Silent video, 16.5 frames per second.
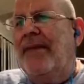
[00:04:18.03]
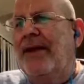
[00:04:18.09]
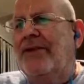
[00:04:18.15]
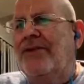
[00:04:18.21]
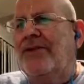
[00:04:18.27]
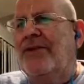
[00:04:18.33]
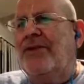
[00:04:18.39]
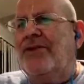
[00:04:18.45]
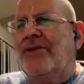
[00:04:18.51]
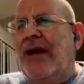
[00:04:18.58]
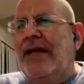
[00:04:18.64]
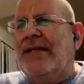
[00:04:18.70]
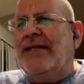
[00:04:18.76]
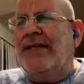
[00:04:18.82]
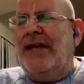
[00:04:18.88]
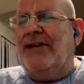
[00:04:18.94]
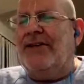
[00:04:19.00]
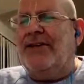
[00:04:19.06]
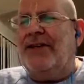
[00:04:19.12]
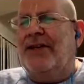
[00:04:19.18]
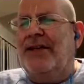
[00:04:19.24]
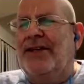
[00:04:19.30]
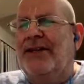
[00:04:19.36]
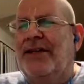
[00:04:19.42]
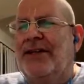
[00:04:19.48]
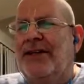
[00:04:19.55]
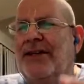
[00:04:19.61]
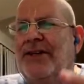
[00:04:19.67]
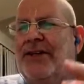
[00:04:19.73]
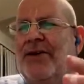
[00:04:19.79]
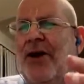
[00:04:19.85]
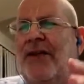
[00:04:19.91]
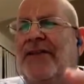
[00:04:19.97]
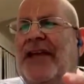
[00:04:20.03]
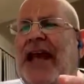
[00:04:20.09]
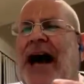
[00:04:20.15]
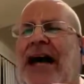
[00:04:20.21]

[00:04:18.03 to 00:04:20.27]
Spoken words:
So the translation, this is called the